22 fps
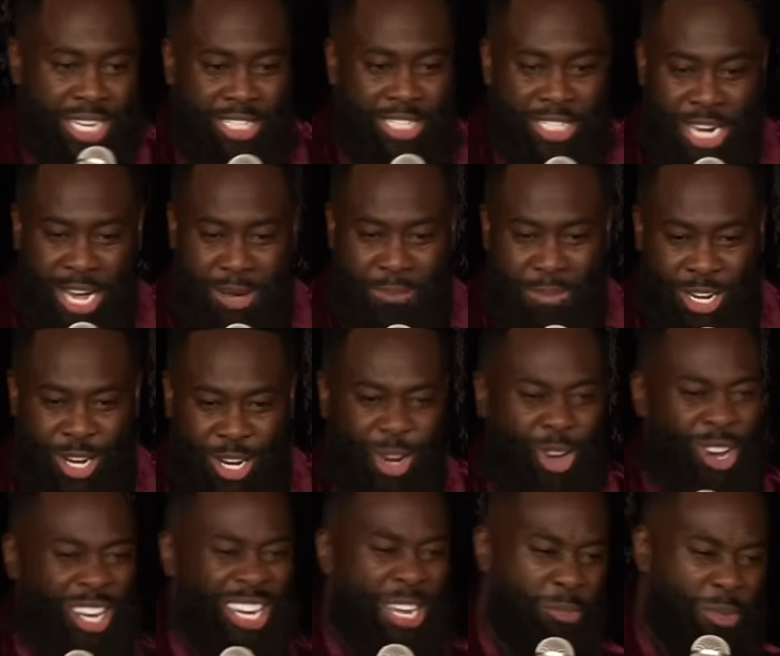Do you know what I mean? A
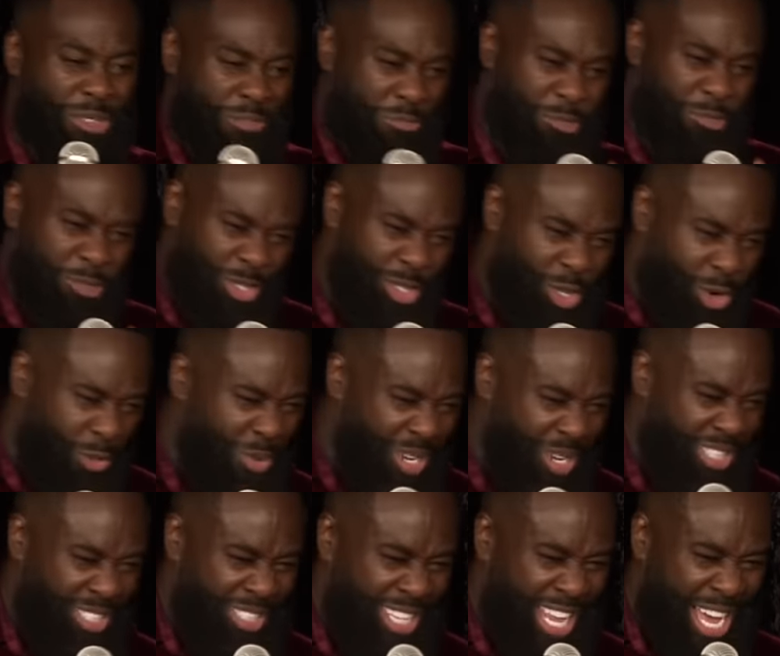lot of them went through so
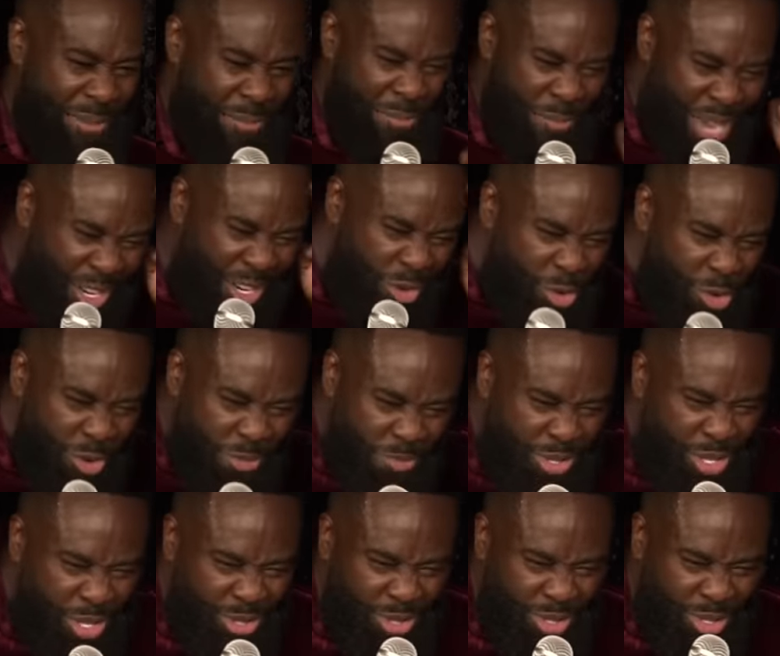much like mental
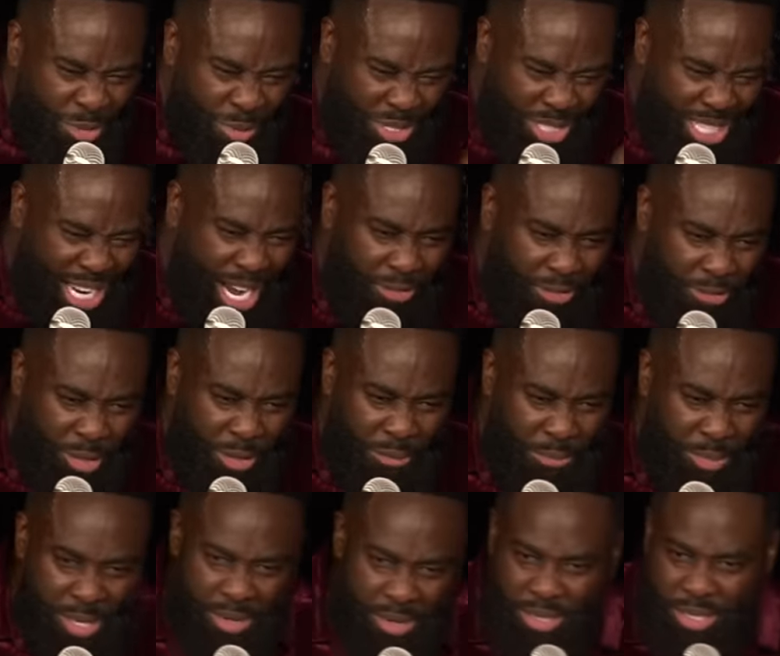abuse, especially
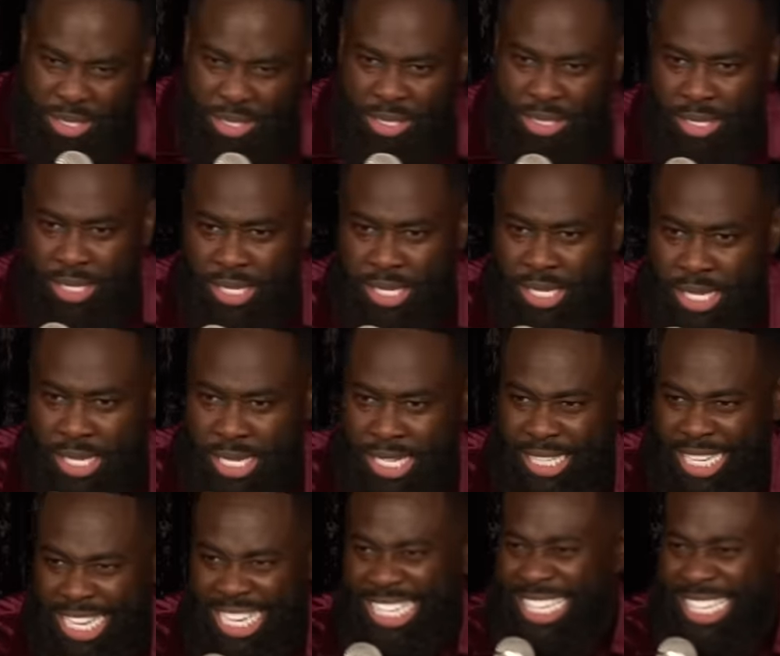African parents.
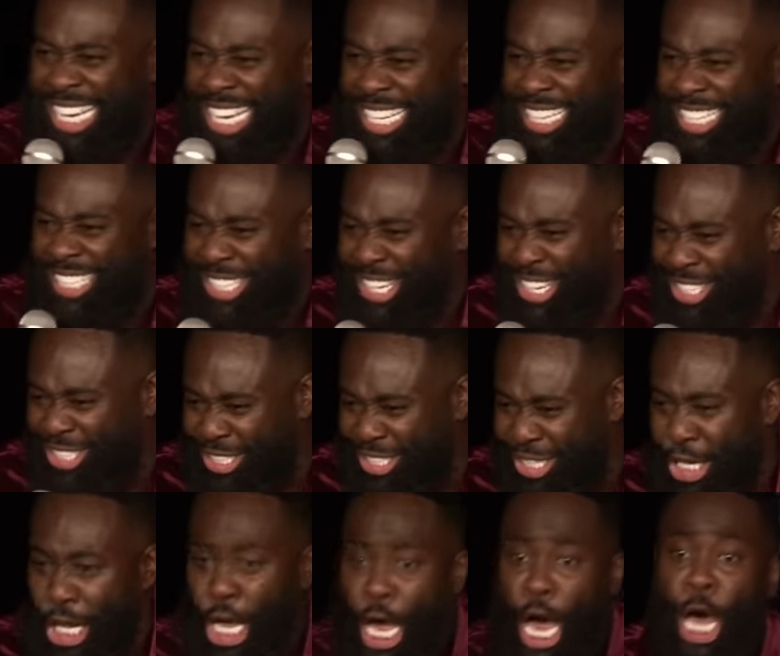They didn't get the chance
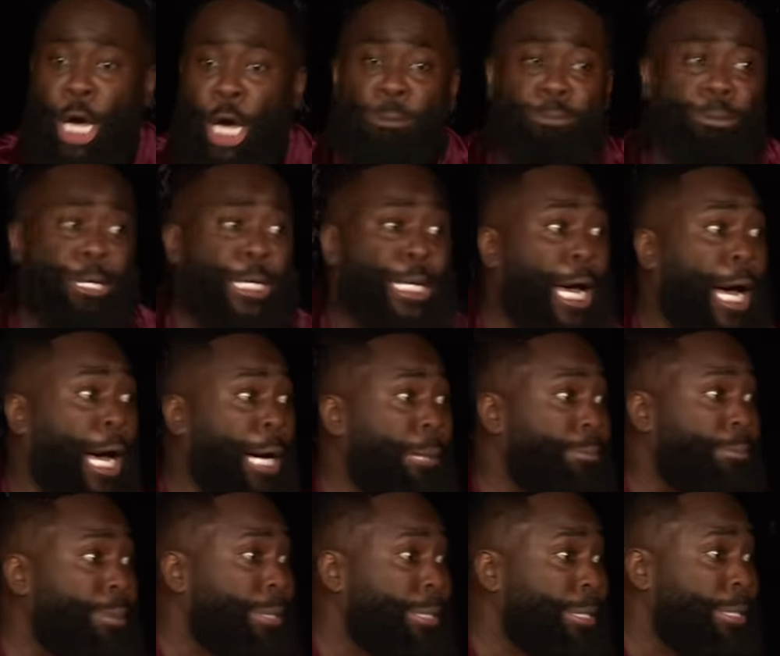to open
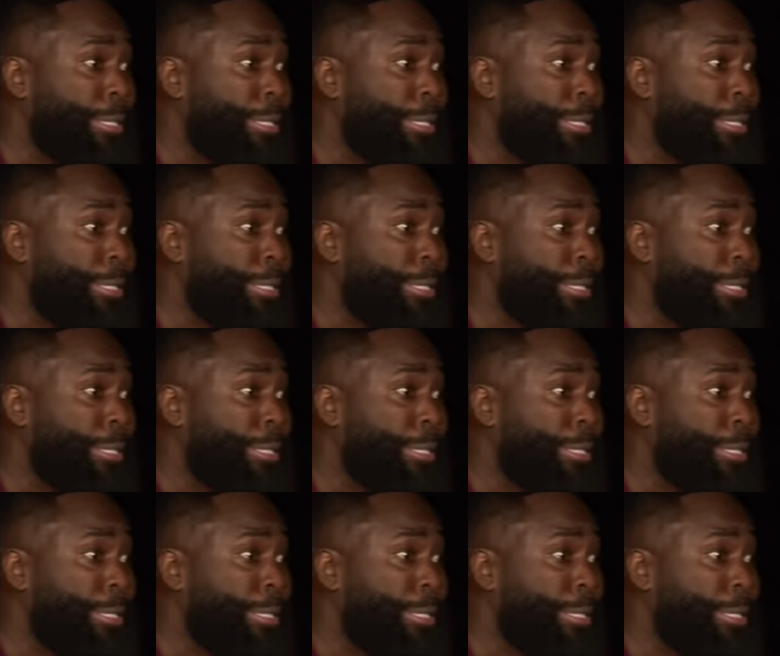up.